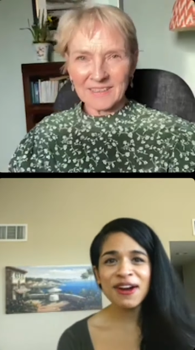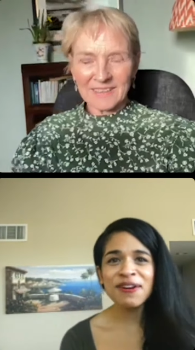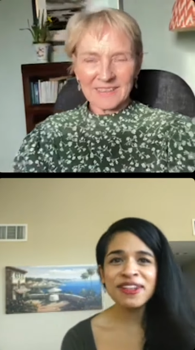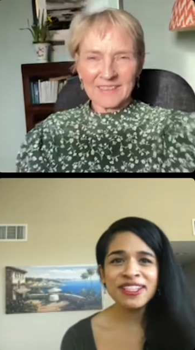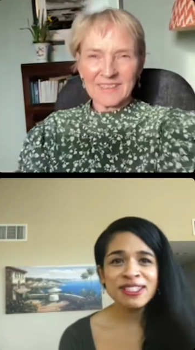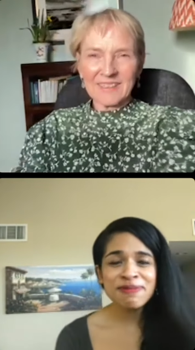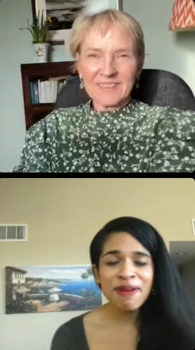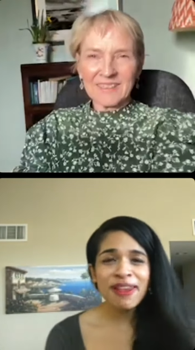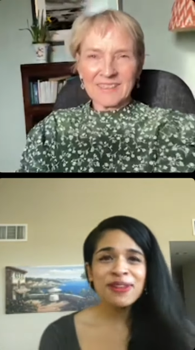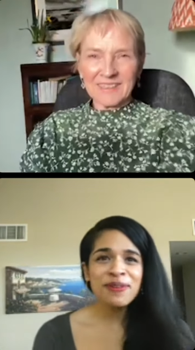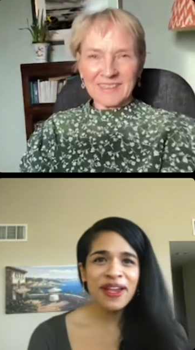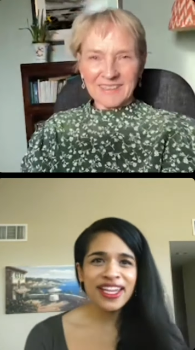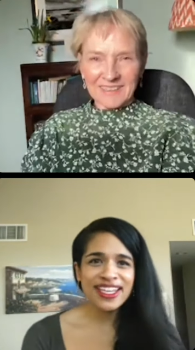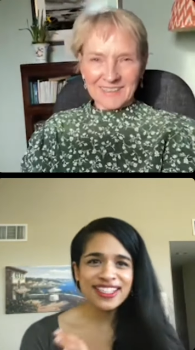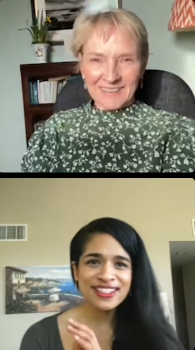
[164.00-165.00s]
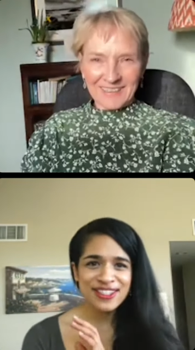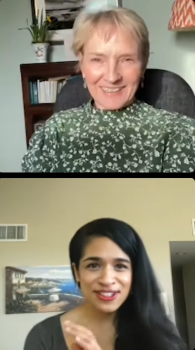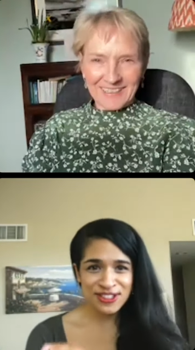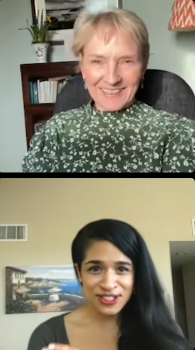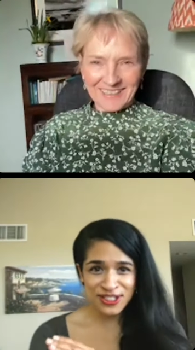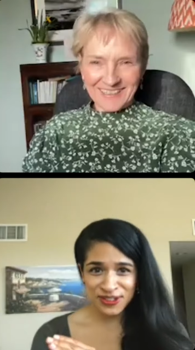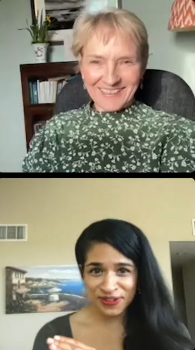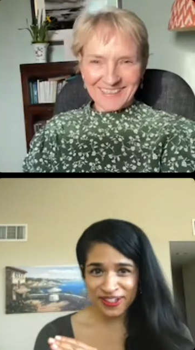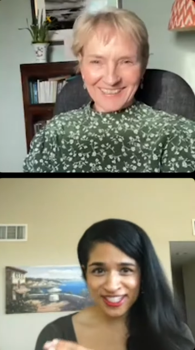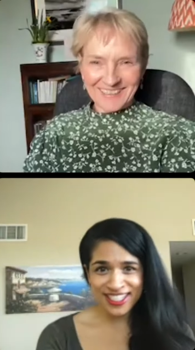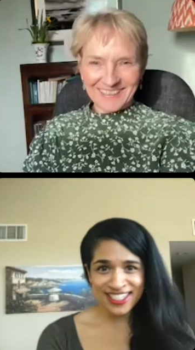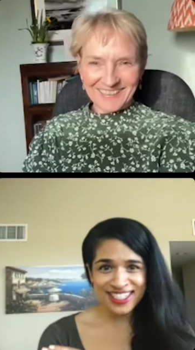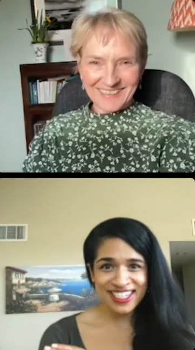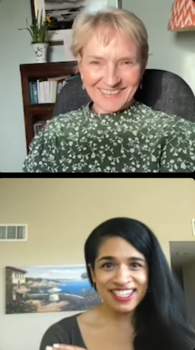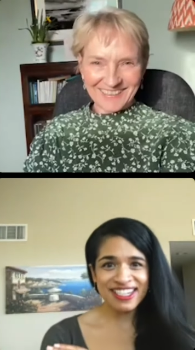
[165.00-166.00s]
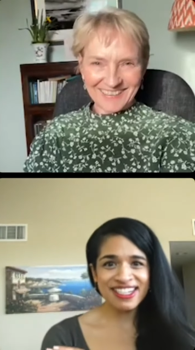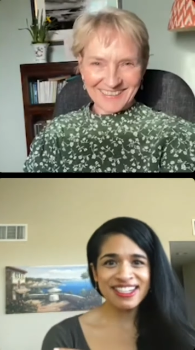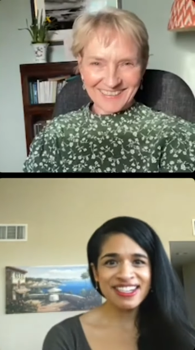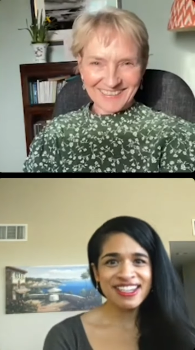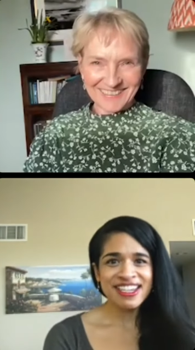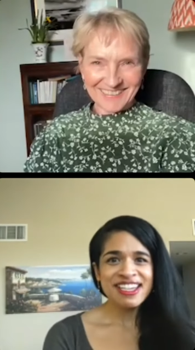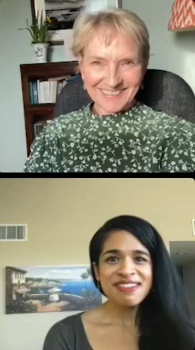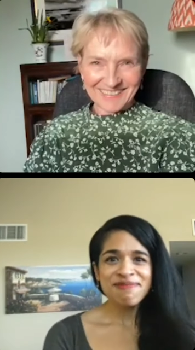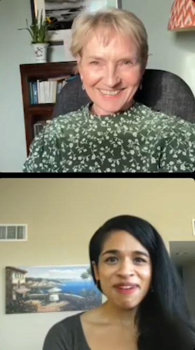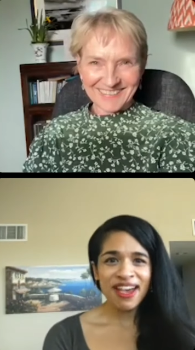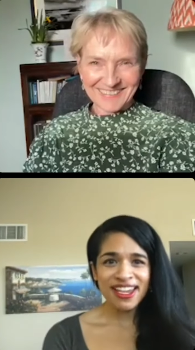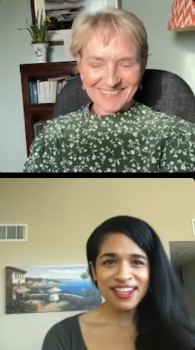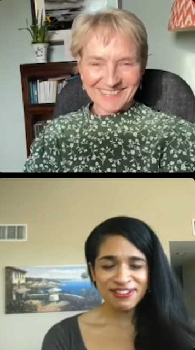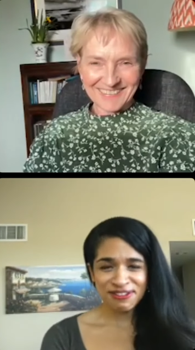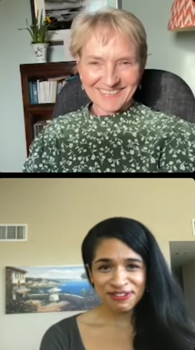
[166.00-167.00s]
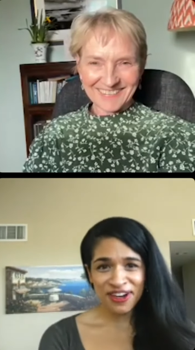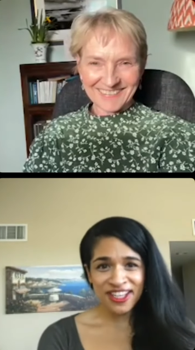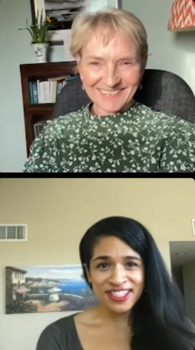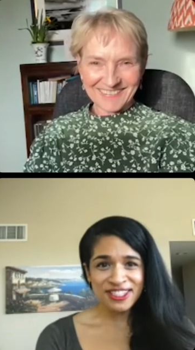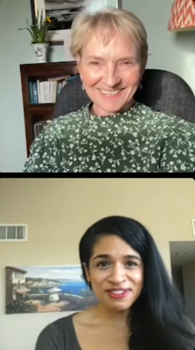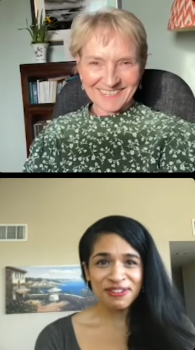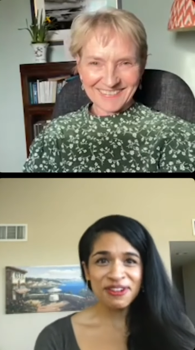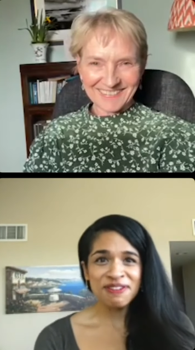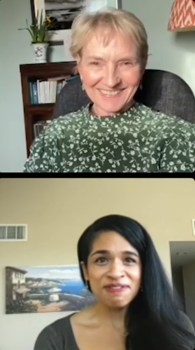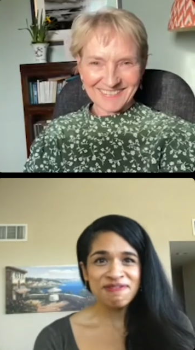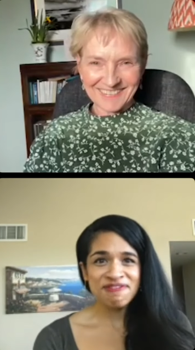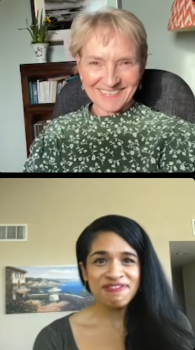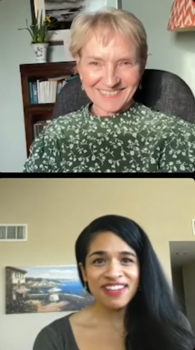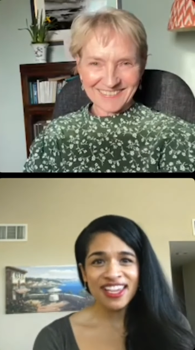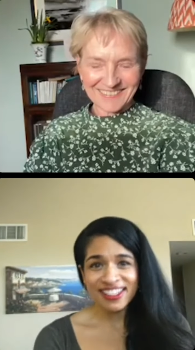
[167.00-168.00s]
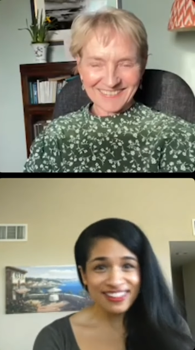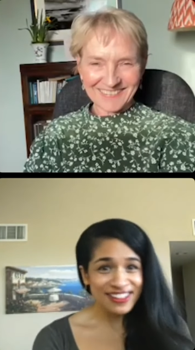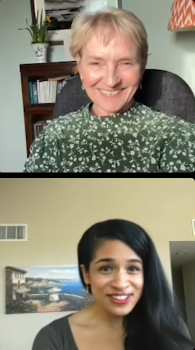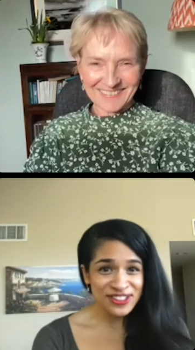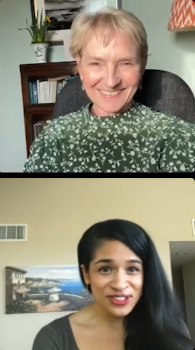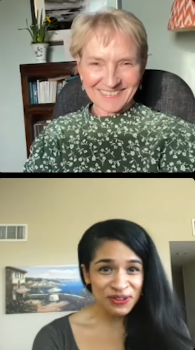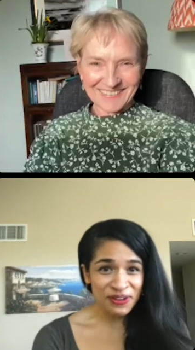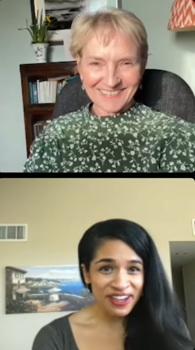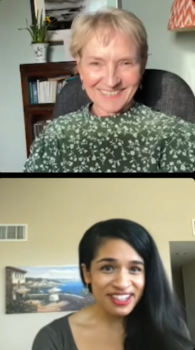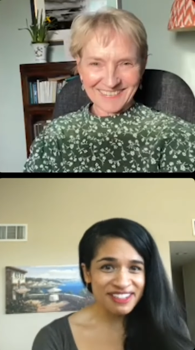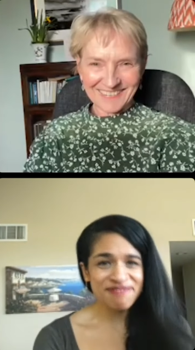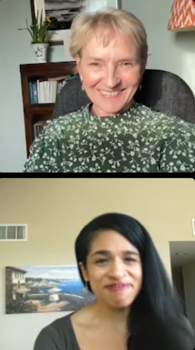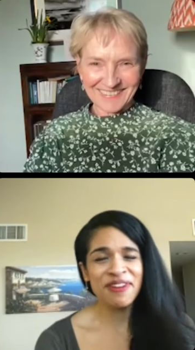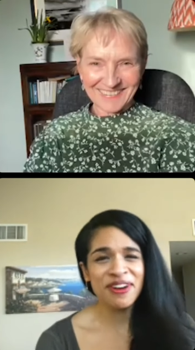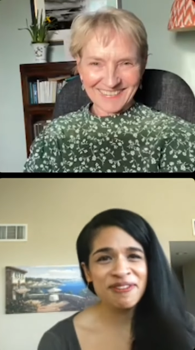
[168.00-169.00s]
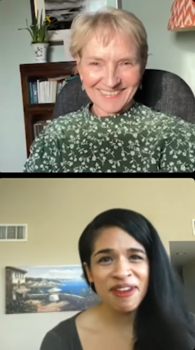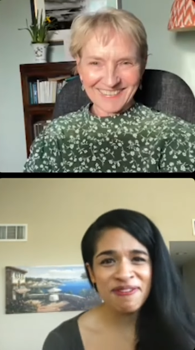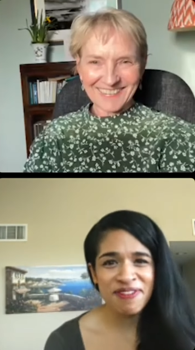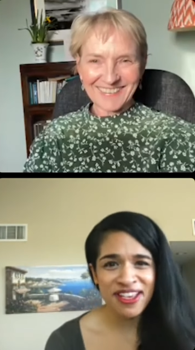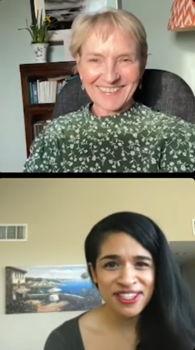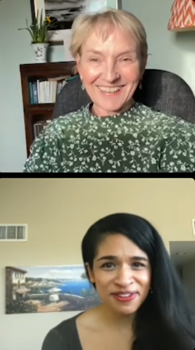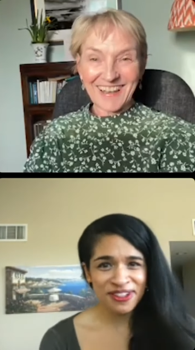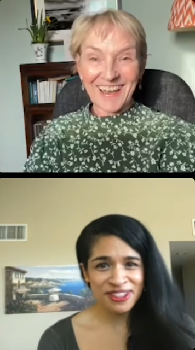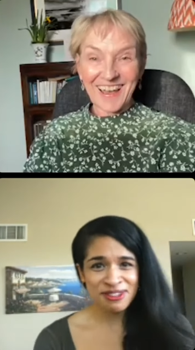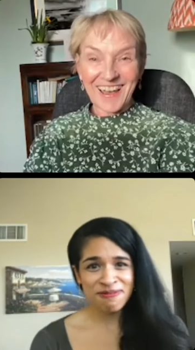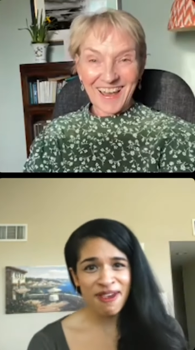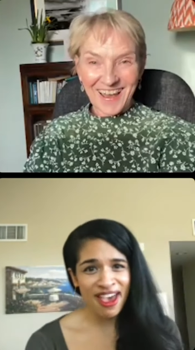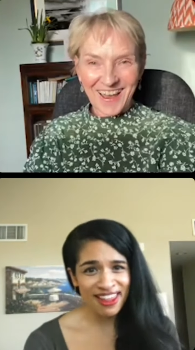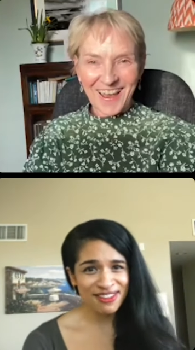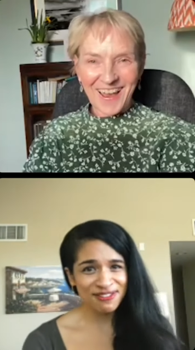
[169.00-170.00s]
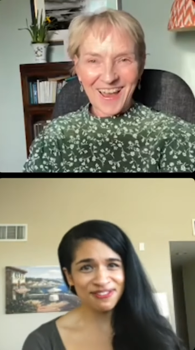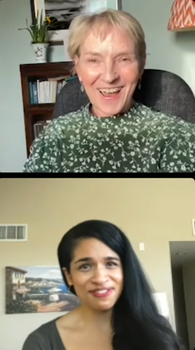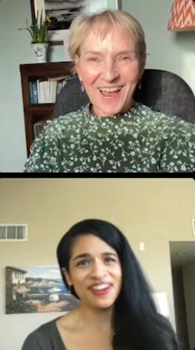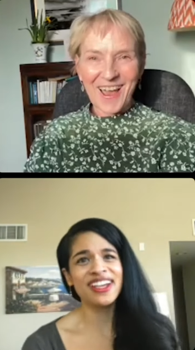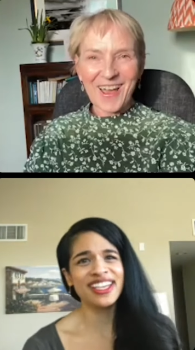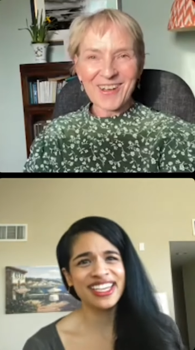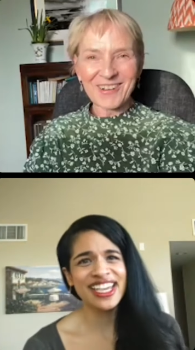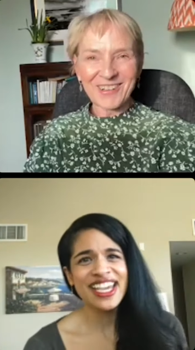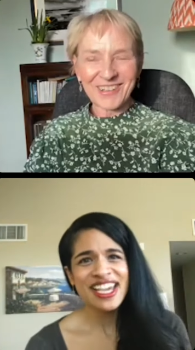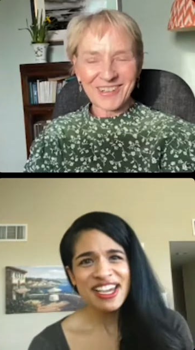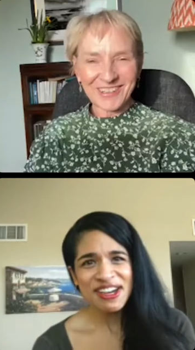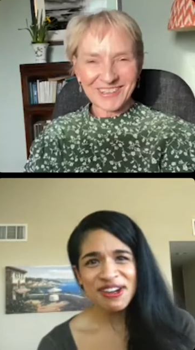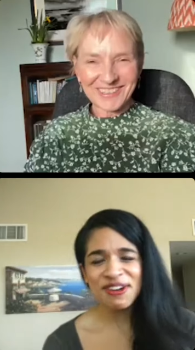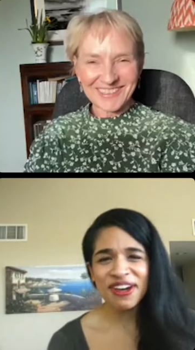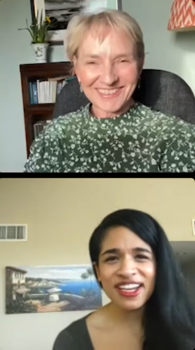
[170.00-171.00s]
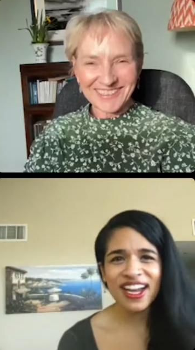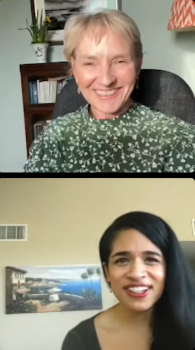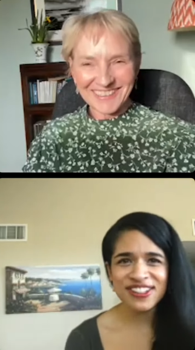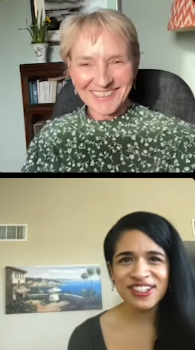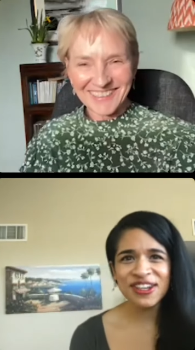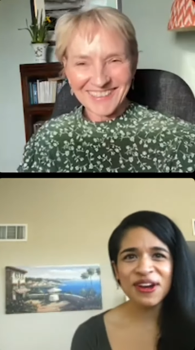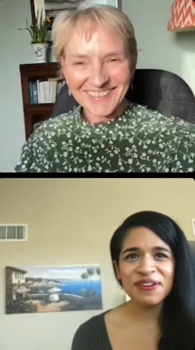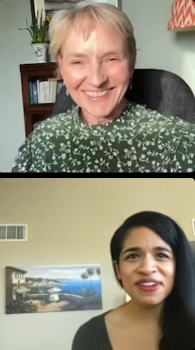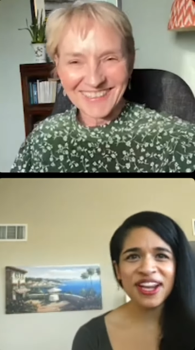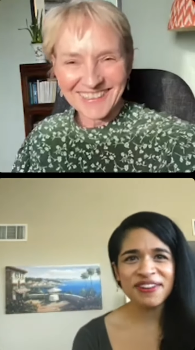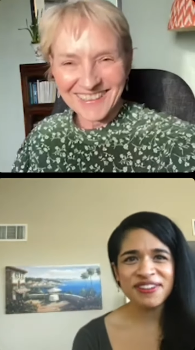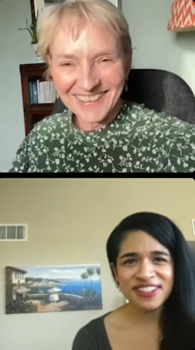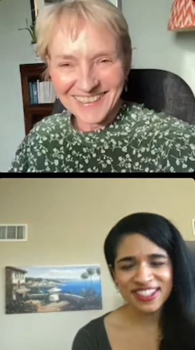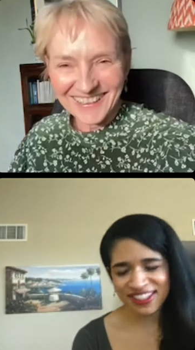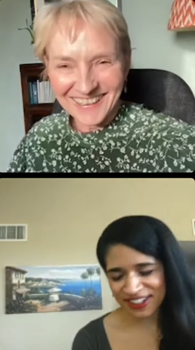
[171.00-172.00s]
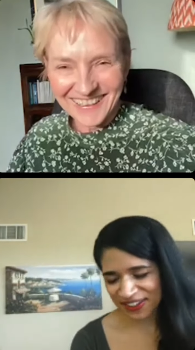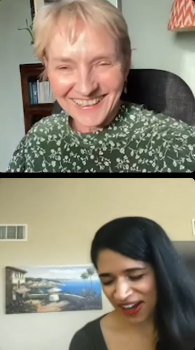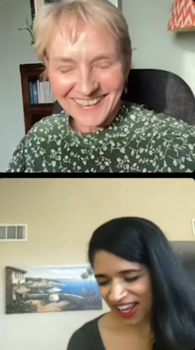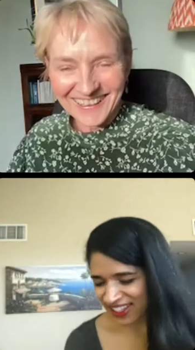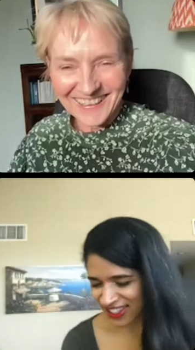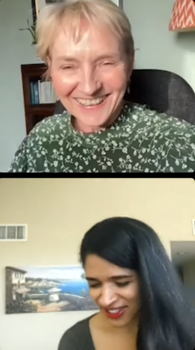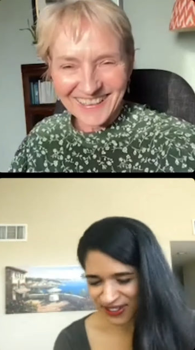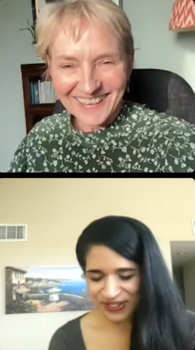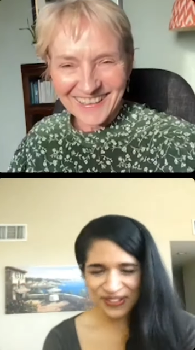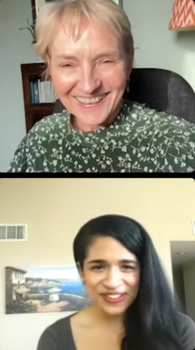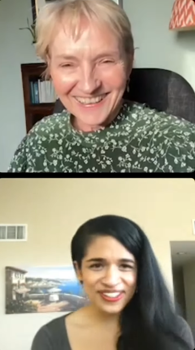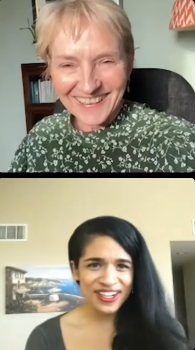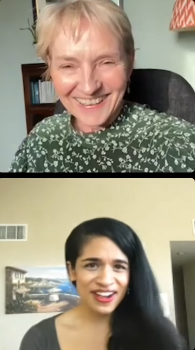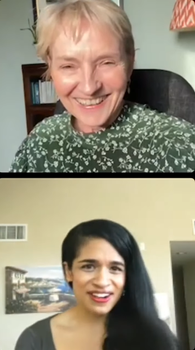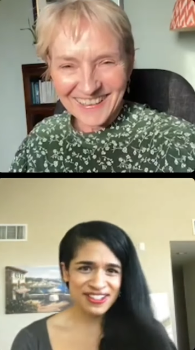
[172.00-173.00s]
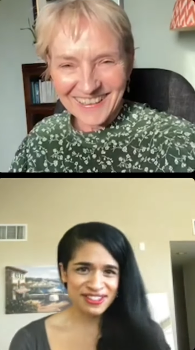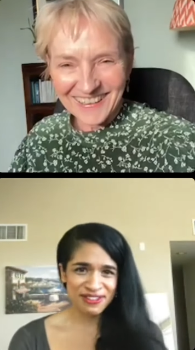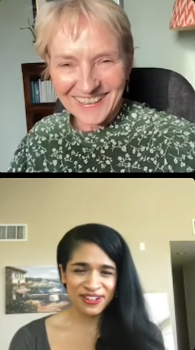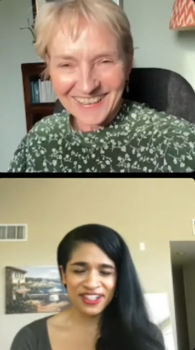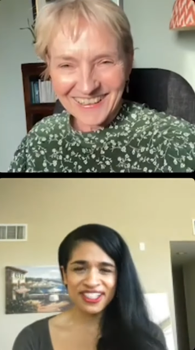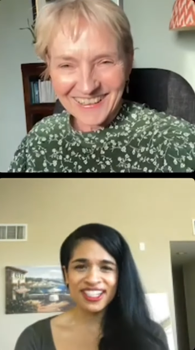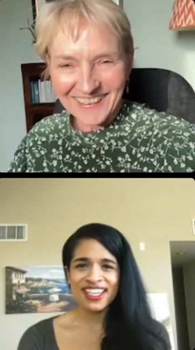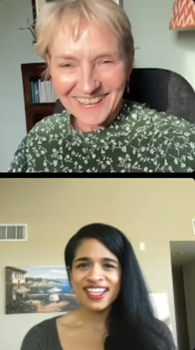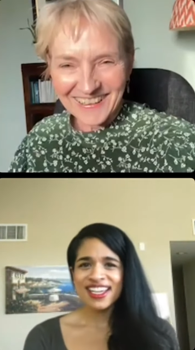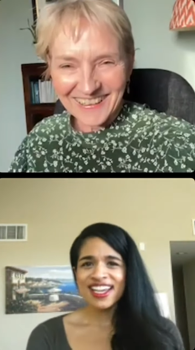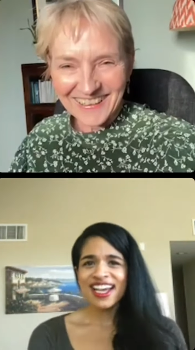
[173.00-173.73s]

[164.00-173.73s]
Speaker 1: Oh, and it's, by the way, it's such a joy to see my friends from England join. One of my best friends, Beth, who I got to know when I was in grad school at Oxford.